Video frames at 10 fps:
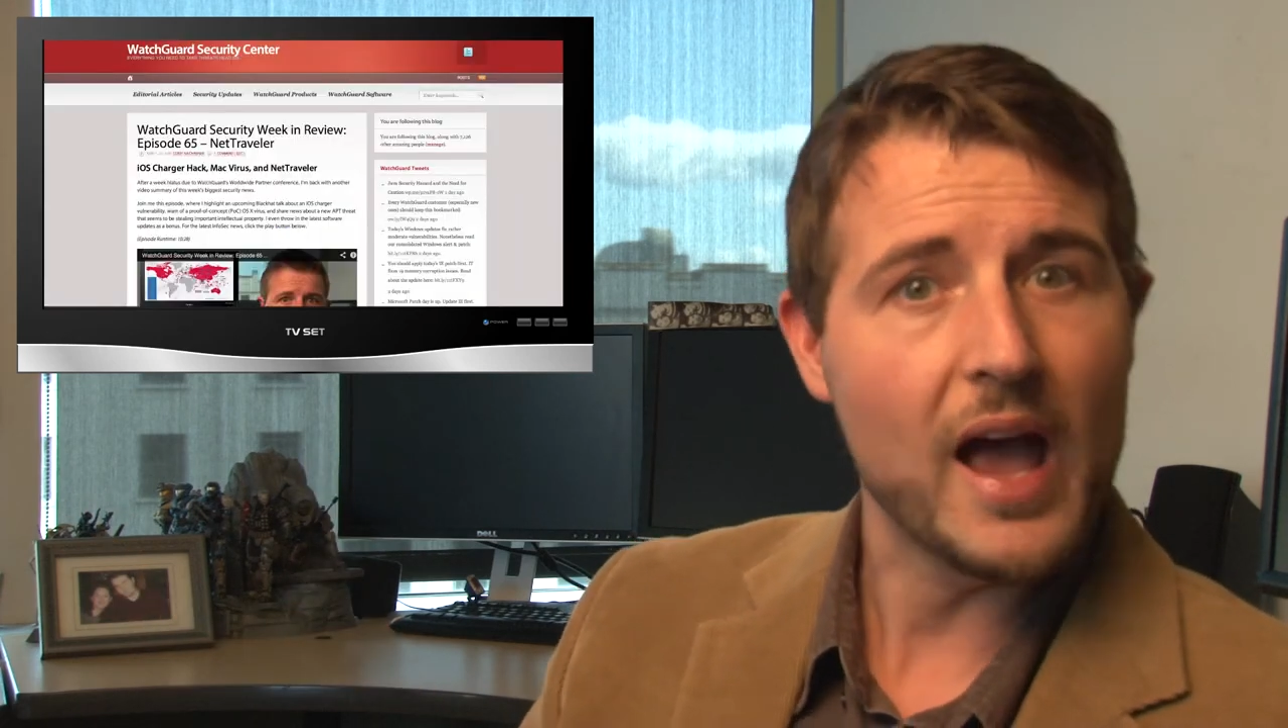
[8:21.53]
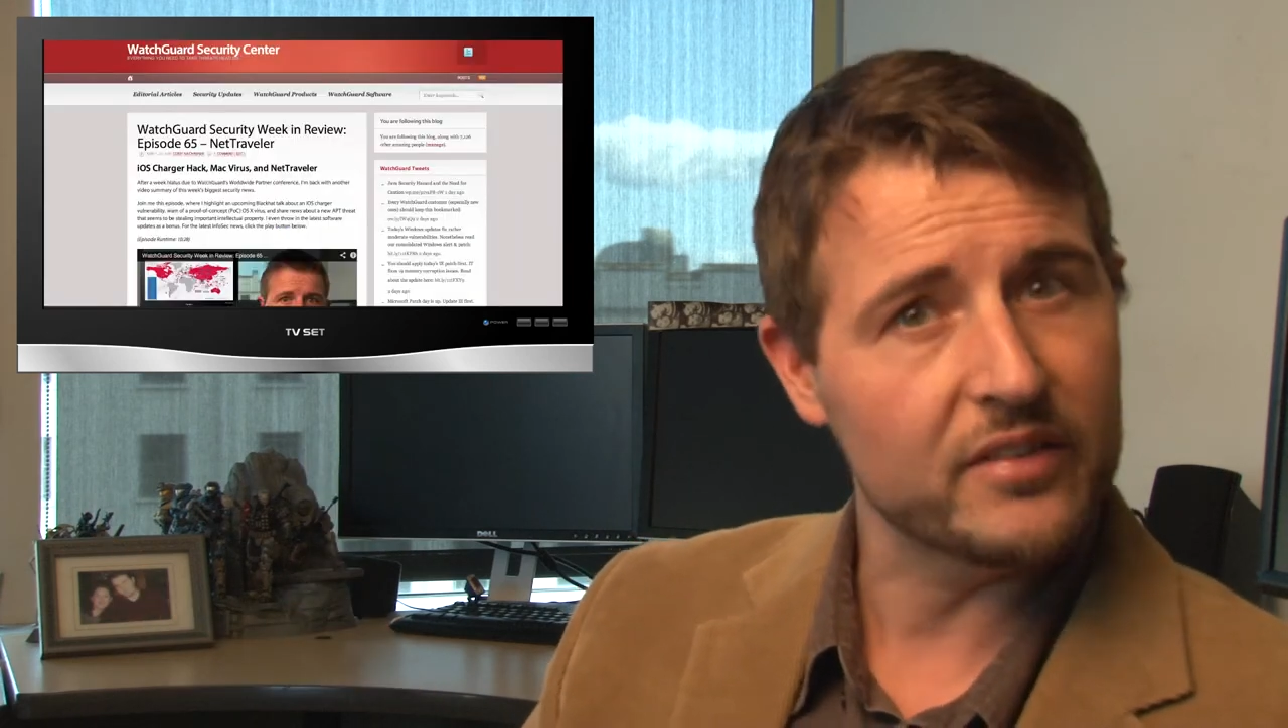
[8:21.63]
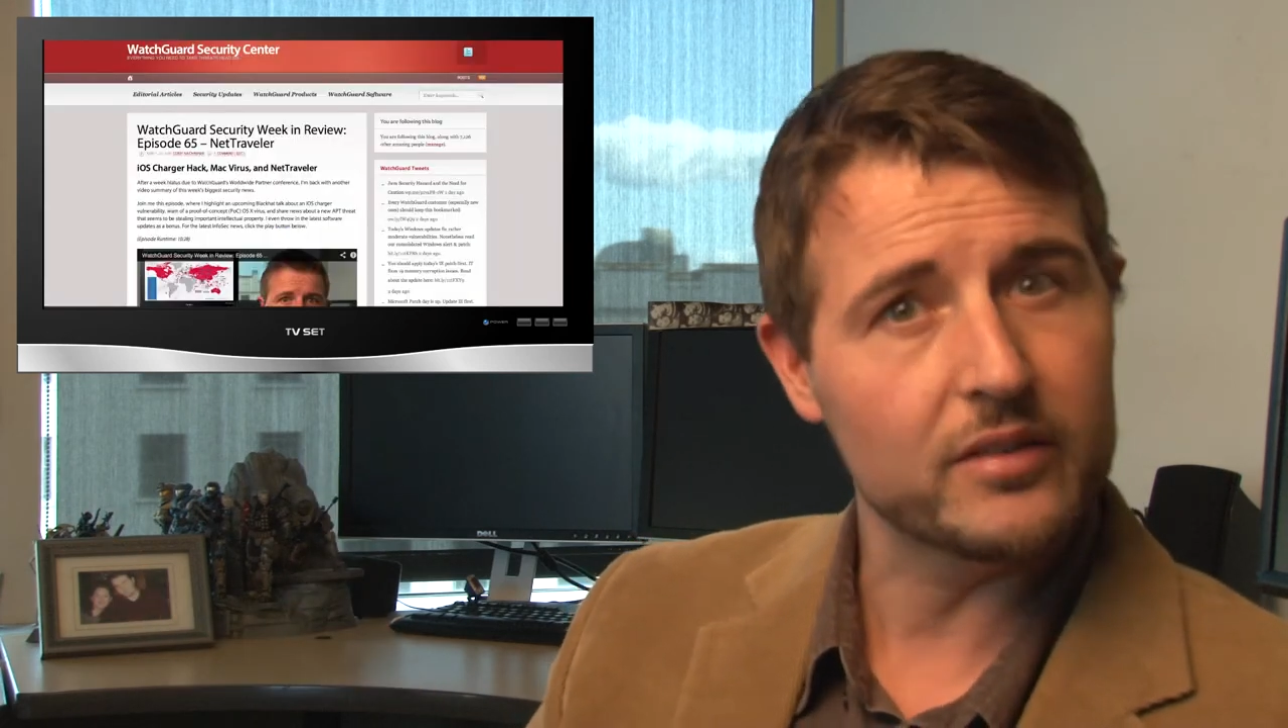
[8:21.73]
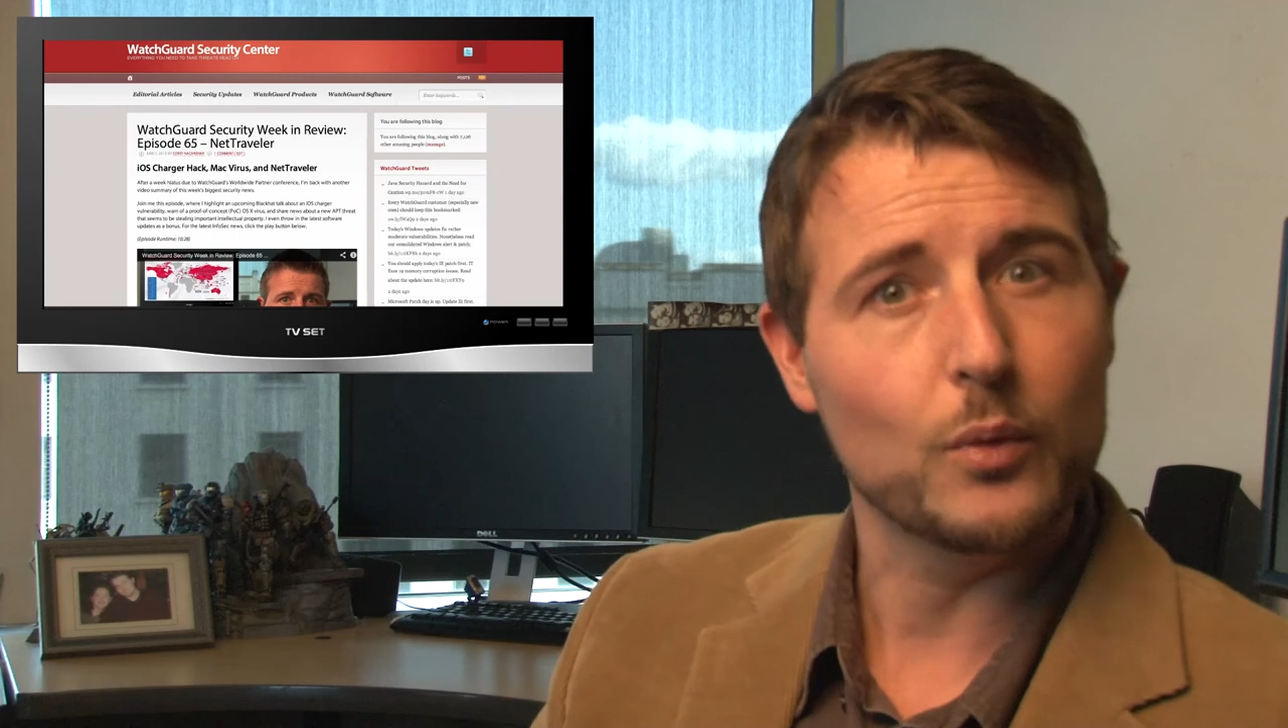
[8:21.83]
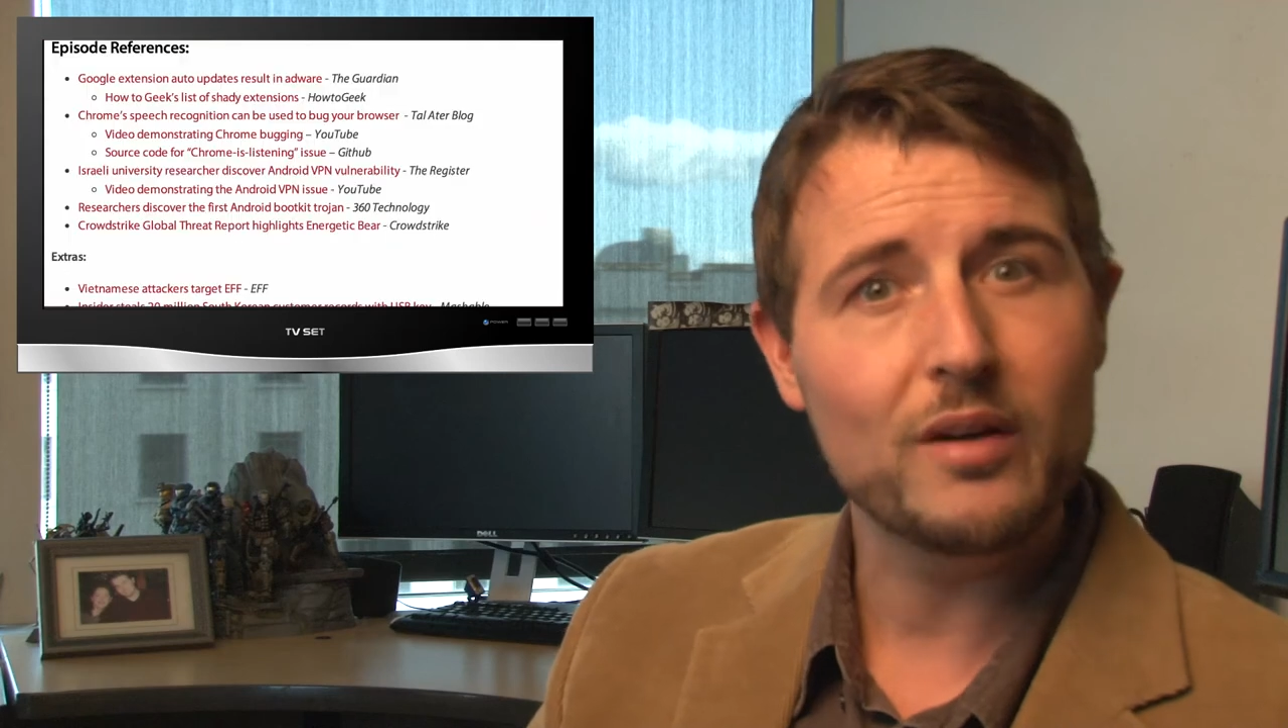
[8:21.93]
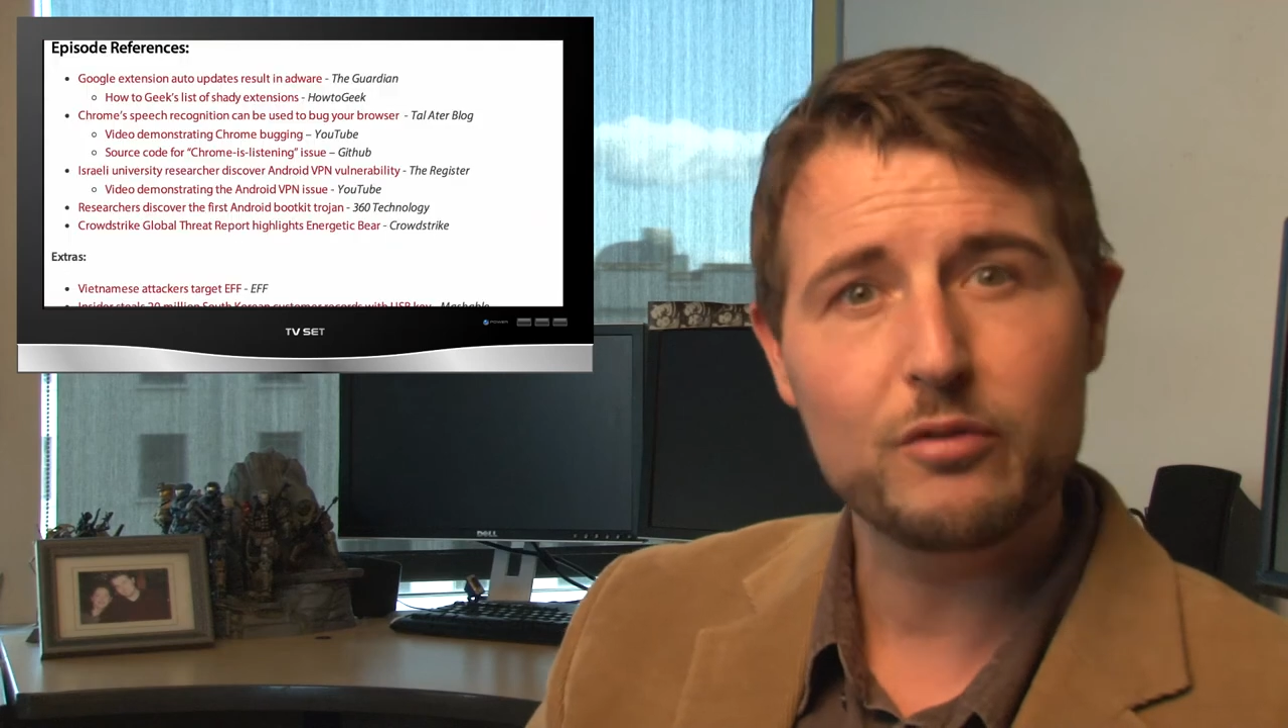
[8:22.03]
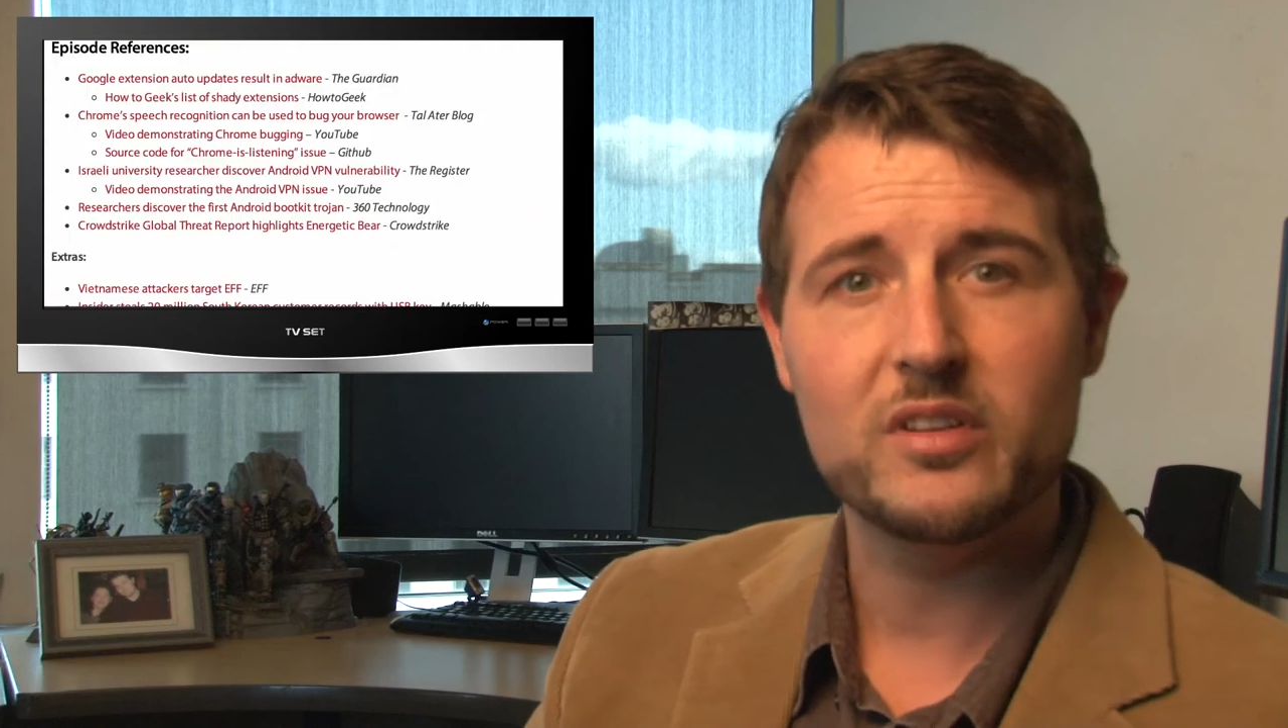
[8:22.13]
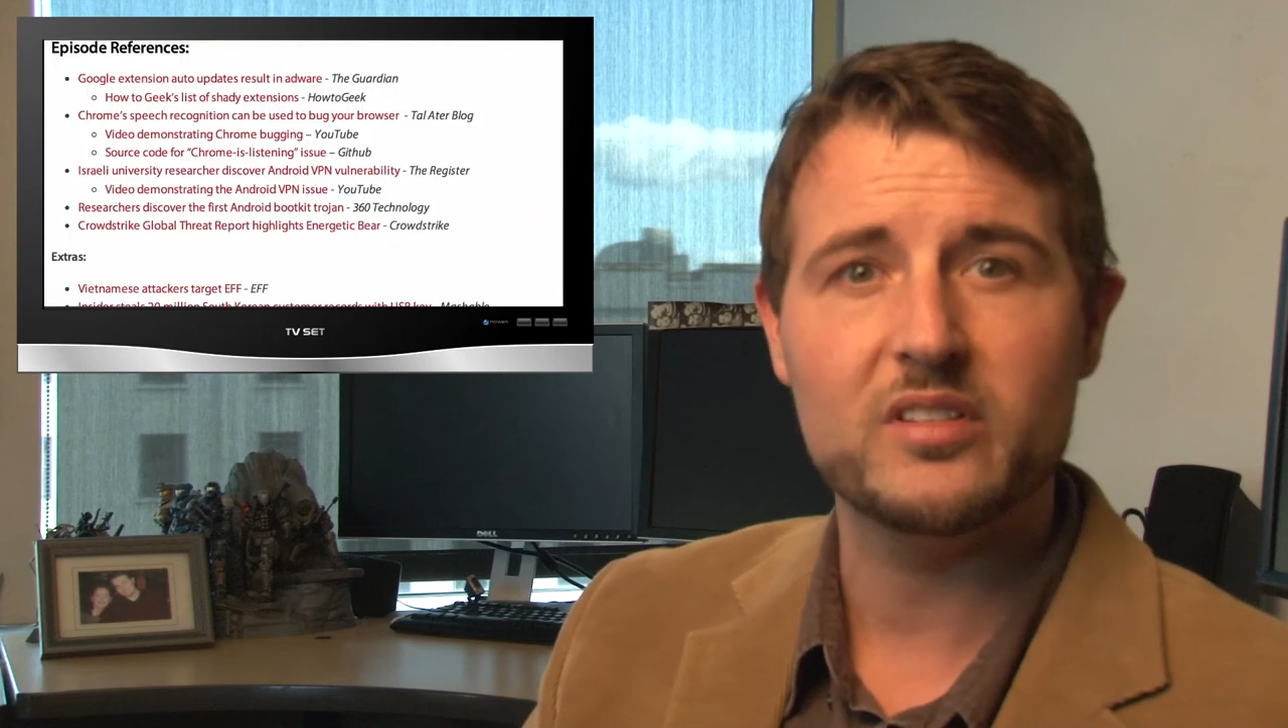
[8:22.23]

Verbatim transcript: as the reference